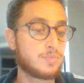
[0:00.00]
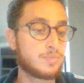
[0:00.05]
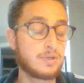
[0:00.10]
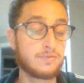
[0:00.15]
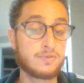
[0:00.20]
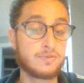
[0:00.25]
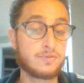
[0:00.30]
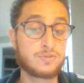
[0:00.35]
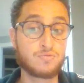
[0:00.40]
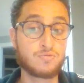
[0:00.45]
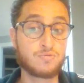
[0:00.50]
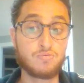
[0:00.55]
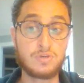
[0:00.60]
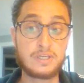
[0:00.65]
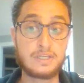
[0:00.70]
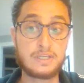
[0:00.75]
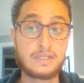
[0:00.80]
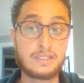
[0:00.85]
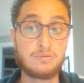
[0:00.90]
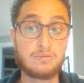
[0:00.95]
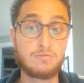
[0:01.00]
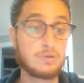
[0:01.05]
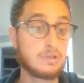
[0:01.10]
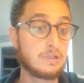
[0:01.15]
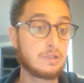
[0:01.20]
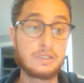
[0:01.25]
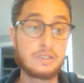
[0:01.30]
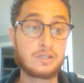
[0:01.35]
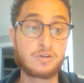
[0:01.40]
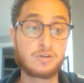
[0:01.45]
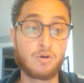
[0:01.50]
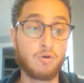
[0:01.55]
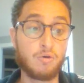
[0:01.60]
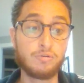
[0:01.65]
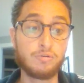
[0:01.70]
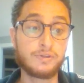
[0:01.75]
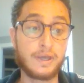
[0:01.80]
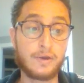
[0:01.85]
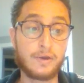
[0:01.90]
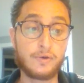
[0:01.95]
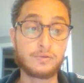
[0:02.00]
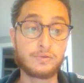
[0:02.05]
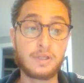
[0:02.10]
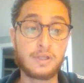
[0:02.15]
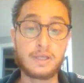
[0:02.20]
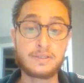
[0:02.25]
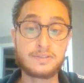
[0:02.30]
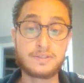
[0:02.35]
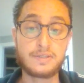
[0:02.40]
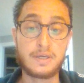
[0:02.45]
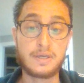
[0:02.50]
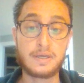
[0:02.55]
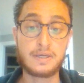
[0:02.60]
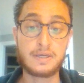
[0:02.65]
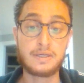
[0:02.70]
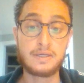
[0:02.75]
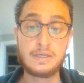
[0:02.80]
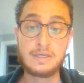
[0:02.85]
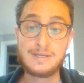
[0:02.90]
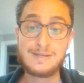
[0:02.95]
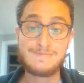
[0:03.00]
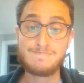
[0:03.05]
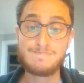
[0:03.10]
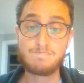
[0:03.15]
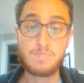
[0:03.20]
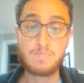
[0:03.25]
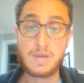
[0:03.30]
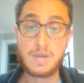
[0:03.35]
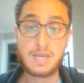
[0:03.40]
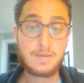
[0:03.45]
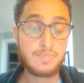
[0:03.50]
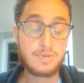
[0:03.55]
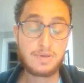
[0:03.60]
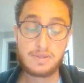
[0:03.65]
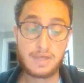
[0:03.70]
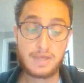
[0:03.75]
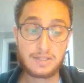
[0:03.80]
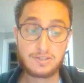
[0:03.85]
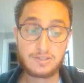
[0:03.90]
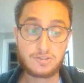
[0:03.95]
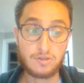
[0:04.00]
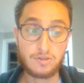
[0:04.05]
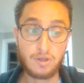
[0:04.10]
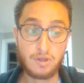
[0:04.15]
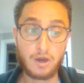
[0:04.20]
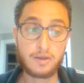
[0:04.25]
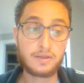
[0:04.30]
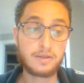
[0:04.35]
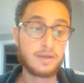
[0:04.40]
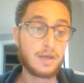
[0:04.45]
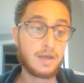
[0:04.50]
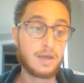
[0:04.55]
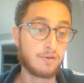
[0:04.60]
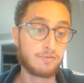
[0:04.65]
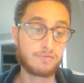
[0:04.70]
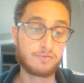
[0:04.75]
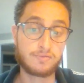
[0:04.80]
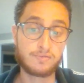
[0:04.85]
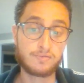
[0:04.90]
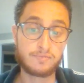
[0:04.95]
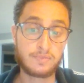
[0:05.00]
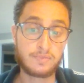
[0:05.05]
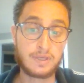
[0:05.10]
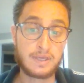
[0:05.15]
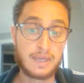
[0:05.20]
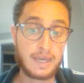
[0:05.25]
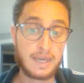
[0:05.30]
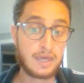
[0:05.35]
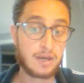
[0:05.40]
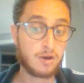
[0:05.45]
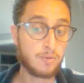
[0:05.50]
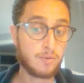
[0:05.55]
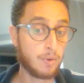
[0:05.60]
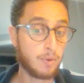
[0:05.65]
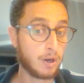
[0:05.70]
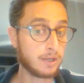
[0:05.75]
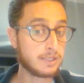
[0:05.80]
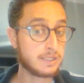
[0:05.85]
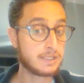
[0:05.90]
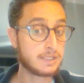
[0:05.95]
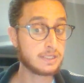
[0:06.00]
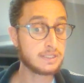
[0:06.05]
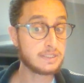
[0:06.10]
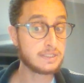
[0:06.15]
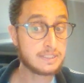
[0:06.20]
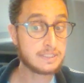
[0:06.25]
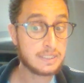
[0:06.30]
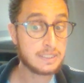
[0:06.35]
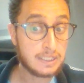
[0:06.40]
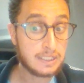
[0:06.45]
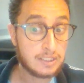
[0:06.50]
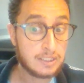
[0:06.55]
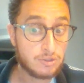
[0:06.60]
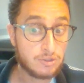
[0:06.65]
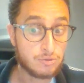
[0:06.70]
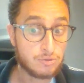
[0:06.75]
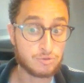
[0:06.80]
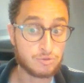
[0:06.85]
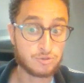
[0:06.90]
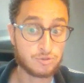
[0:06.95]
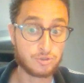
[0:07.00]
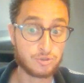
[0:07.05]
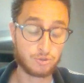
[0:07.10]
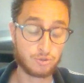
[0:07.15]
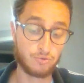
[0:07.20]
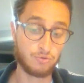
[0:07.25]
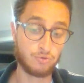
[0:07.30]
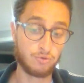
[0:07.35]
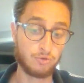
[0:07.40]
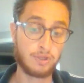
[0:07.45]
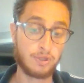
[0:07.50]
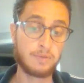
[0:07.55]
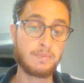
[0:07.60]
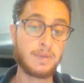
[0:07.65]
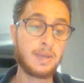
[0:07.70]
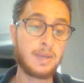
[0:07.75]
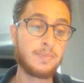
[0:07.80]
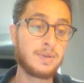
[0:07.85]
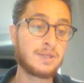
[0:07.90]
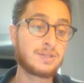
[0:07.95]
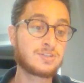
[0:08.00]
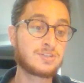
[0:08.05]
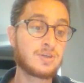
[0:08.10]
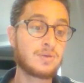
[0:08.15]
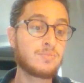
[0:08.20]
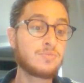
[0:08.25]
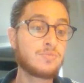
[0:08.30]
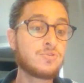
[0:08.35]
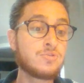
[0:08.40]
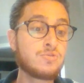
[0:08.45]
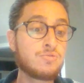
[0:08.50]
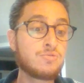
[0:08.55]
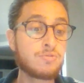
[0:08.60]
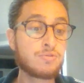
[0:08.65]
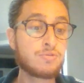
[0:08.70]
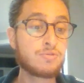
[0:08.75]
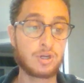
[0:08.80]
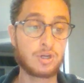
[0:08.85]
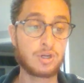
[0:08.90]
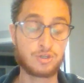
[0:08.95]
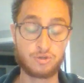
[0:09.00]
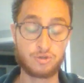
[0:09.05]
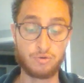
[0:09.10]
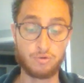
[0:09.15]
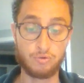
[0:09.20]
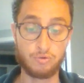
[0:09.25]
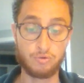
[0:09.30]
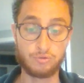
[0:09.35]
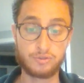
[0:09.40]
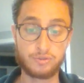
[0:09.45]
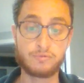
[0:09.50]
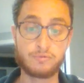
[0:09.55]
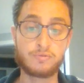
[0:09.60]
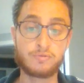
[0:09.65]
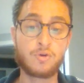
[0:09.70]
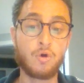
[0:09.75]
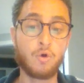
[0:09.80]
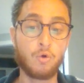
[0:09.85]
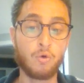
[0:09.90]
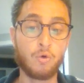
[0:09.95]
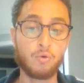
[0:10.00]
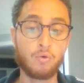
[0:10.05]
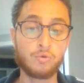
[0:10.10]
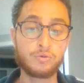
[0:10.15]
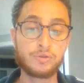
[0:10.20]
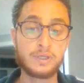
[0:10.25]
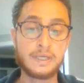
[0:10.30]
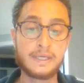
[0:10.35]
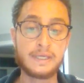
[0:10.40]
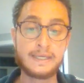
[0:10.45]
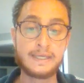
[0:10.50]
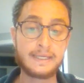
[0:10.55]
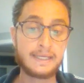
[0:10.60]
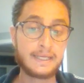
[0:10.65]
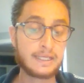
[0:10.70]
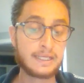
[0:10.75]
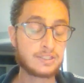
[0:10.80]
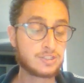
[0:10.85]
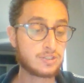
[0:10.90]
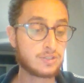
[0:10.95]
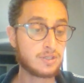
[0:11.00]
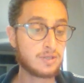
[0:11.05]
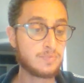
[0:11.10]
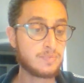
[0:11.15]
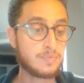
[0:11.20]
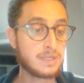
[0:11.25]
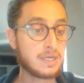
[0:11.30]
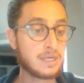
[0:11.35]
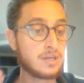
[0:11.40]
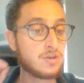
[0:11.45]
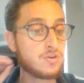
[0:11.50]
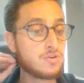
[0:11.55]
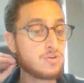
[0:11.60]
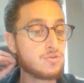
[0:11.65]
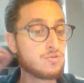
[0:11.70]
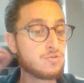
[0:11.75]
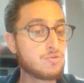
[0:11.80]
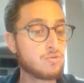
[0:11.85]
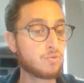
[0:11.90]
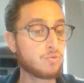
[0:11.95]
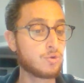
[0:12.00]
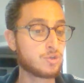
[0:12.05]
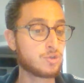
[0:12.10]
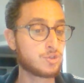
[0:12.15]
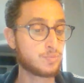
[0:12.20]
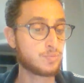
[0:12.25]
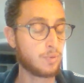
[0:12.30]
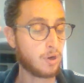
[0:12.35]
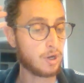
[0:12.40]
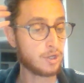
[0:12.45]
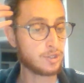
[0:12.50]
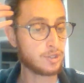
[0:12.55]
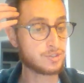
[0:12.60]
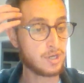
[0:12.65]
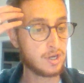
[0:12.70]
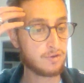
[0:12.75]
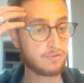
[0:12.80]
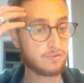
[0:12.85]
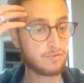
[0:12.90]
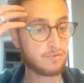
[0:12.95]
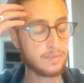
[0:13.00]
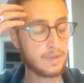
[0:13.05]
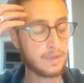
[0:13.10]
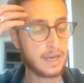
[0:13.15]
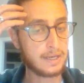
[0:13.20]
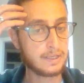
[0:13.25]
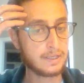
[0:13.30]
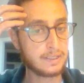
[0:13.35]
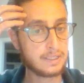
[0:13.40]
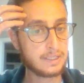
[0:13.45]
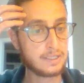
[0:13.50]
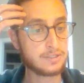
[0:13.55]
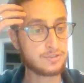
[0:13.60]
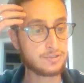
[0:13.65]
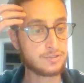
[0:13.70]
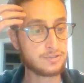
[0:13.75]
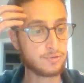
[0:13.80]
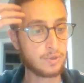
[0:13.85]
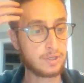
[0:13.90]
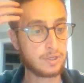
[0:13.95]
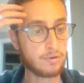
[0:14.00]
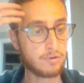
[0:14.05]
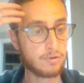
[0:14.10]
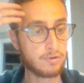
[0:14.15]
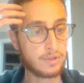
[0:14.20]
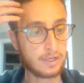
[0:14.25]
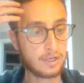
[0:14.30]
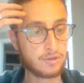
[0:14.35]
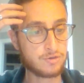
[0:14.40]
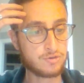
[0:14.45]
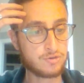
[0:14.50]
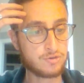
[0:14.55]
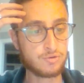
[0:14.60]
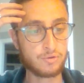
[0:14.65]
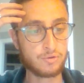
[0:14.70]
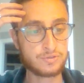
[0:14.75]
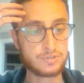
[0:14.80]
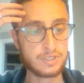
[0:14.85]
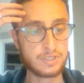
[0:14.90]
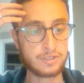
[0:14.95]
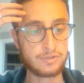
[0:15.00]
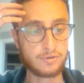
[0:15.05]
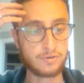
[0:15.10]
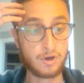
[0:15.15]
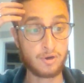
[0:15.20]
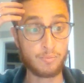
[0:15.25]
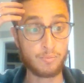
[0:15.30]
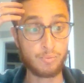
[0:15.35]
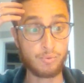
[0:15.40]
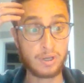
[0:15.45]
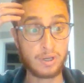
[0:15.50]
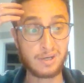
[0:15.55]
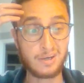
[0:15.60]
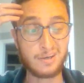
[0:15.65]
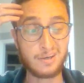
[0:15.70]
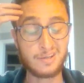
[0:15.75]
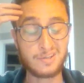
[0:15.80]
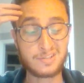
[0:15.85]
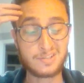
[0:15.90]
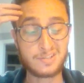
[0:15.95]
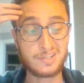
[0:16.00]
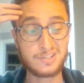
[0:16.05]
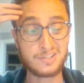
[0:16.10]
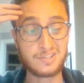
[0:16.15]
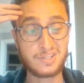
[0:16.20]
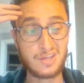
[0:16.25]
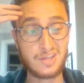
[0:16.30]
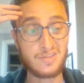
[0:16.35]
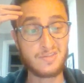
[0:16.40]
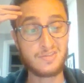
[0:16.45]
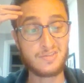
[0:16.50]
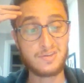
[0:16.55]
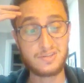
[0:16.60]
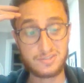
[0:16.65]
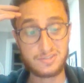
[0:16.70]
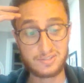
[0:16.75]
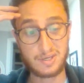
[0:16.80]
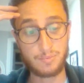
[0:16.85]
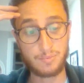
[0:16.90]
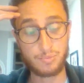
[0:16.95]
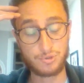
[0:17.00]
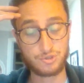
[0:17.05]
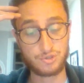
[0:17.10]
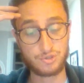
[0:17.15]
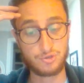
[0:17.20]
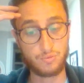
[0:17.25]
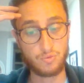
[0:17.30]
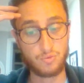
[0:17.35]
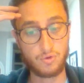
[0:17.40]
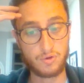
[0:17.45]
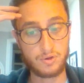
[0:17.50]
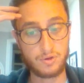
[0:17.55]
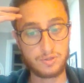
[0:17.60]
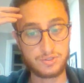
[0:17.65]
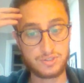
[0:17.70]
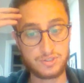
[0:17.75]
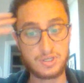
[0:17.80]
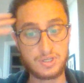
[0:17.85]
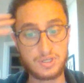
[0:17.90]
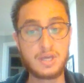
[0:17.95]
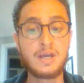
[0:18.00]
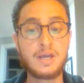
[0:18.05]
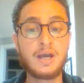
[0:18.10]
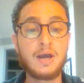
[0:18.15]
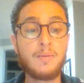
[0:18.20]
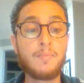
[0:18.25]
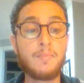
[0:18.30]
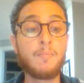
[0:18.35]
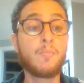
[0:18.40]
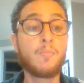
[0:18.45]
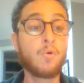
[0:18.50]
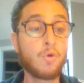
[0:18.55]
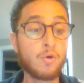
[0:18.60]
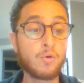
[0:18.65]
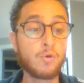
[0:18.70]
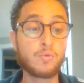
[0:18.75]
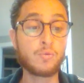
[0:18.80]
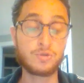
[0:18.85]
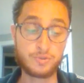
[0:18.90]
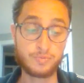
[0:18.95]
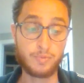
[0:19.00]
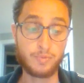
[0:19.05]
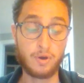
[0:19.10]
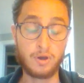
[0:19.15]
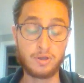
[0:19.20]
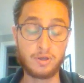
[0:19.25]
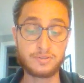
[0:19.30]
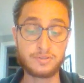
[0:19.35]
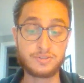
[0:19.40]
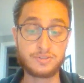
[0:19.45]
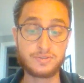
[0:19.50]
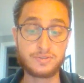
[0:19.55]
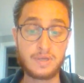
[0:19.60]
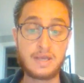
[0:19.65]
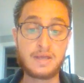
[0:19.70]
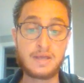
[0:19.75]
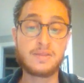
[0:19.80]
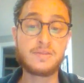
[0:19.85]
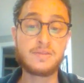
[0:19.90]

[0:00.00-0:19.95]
But if it's really, really cold out, let's say, maybe that's not enough. And our body continues to cool. And maybe at some new threshold of cold, it's going to be a new response from that integrator, that control center, our brain. And it's going to say, this temperature warrants more response.